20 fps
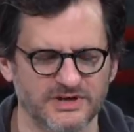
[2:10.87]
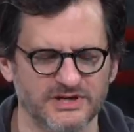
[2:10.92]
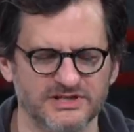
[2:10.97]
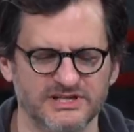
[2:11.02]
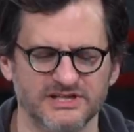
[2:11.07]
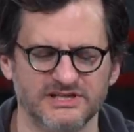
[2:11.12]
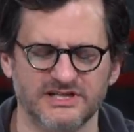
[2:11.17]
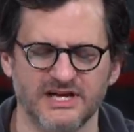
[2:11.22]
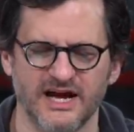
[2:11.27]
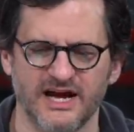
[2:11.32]
because
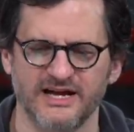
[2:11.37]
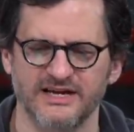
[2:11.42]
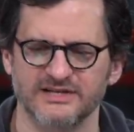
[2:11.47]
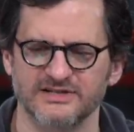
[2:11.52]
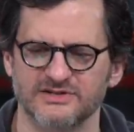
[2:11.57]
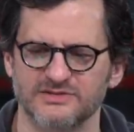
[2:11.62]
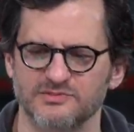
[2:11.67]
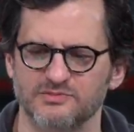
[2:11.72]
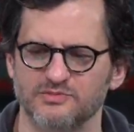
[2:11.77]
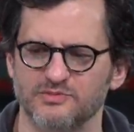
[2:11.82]
this guy
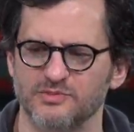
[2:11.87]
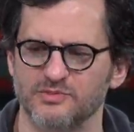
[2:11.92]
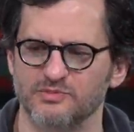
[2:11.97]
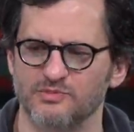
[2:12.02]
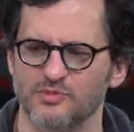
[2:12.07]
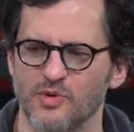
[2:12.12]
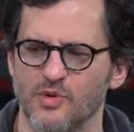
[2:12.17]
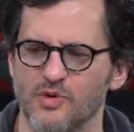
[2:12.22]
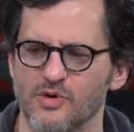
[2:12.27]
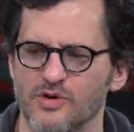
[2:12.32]
is
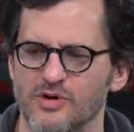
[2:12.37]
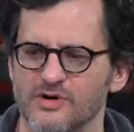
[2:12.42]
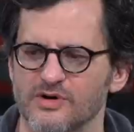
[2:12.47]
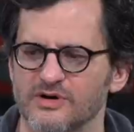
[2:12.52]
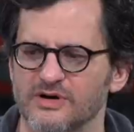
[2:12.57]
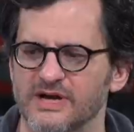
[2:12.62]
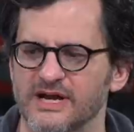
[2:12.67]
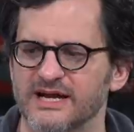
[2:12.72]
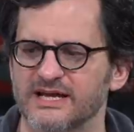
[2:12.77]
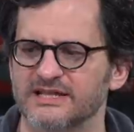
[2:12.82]
more
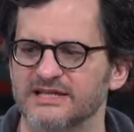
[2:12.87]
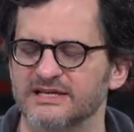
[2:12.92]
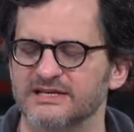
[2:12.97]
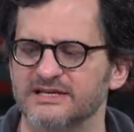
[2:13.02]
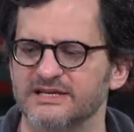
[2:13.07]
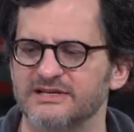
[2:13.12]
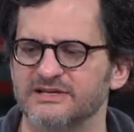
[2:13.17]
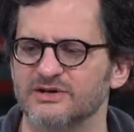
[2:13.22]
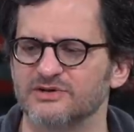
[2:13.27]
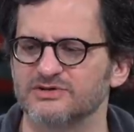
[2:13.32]
like the,
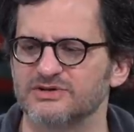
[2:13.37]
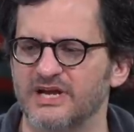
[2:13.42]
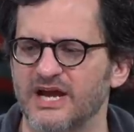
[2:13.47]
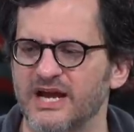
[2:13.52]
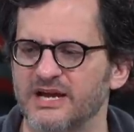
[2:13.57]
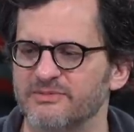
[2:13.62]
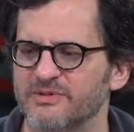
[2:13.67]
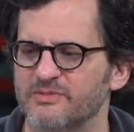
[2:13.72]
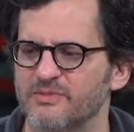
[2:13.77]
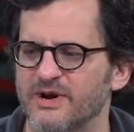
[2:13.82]
those
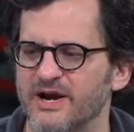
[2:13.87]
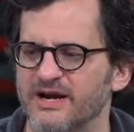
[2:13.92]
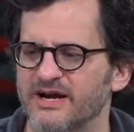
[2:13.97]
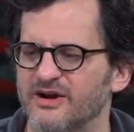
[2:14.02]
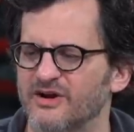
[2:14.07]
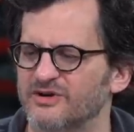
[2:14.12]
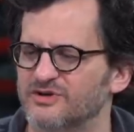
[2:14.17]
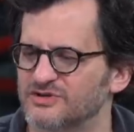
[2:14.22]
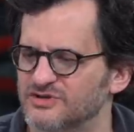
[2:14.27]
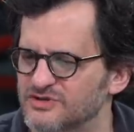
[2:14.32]
Danny McBride
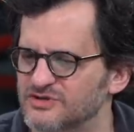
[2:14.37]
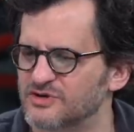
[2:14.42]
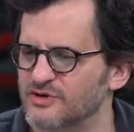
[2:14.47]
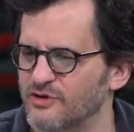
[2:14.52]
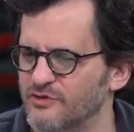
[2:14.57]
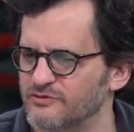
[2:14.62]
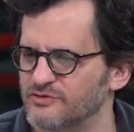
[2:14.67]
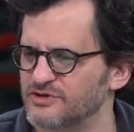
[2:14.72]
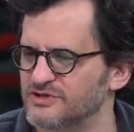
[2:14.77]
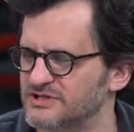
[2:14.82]
characters are
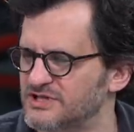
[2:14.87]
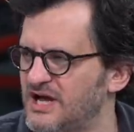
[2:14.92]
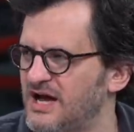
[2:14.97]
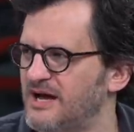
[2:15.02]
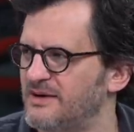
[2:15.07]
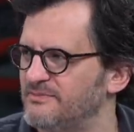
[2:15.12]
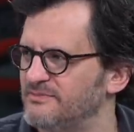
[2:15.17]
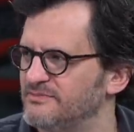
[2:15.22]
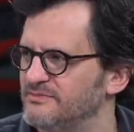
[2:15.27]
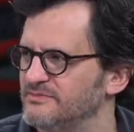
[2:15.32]
over the
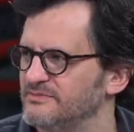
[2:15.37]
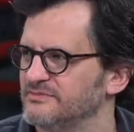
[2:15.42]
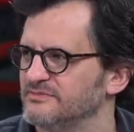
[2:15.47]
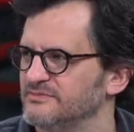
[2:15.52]
top.